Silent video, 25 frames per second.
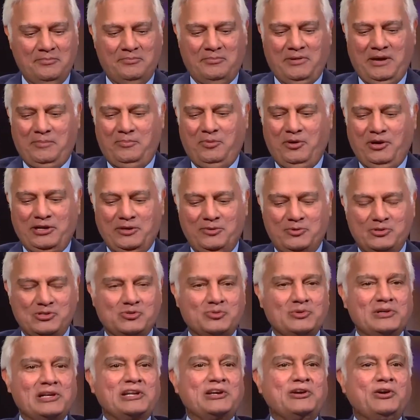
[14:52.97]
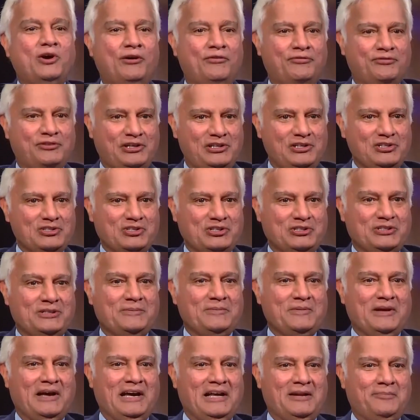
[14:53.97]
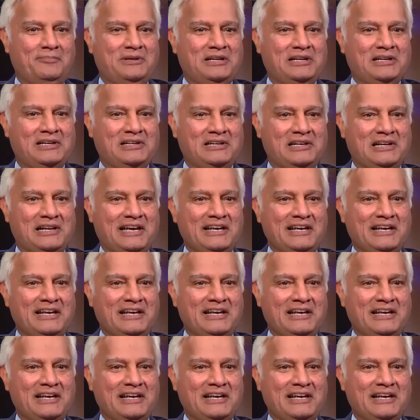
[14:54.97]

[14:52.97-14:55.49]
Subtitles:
My body was really off kilter. I'd been